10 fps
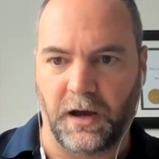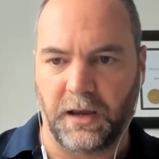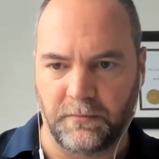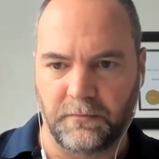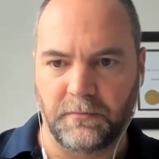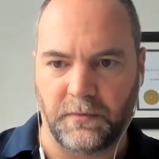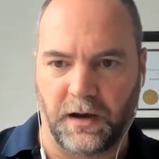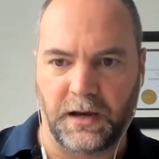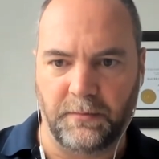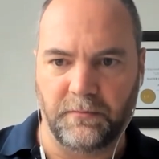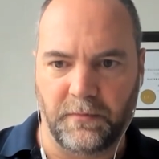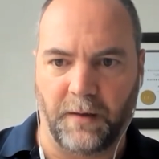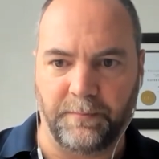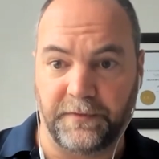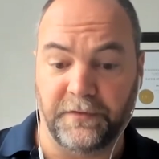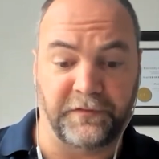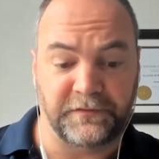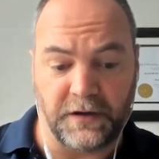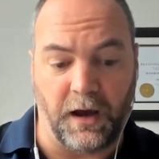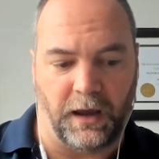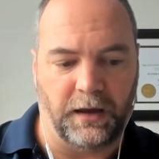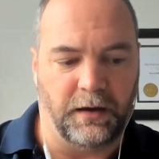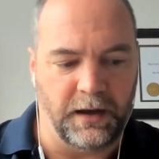up in the sky,